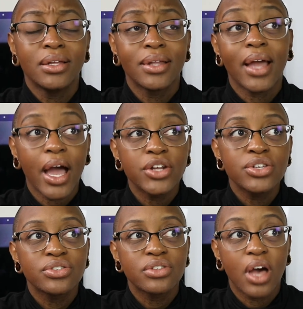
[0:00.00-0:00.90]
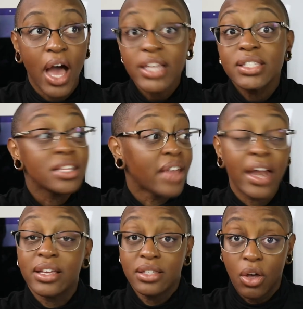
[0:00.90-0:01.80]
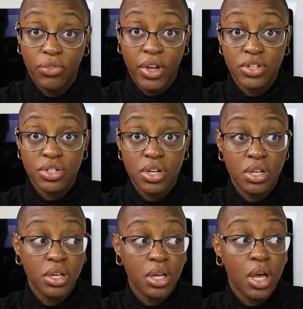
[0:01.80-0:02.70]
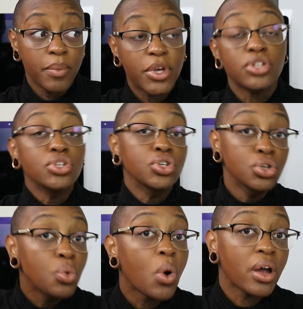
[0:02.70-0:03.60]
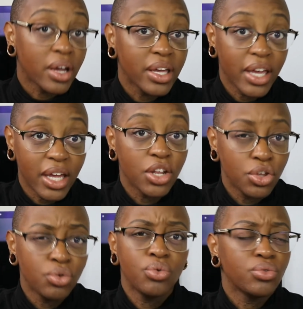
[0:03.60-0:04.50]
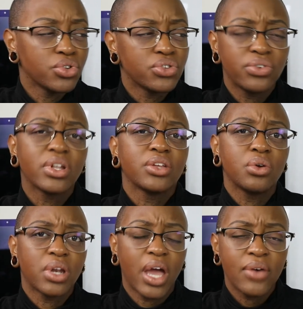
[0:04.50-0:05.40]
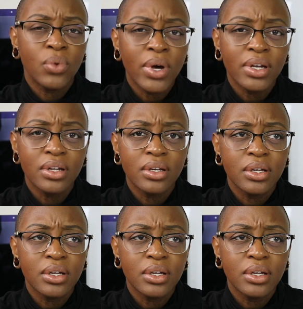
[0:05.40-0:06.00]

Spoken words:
Like, I see that as selfish. Because you want a kid, you just feel like you can have one.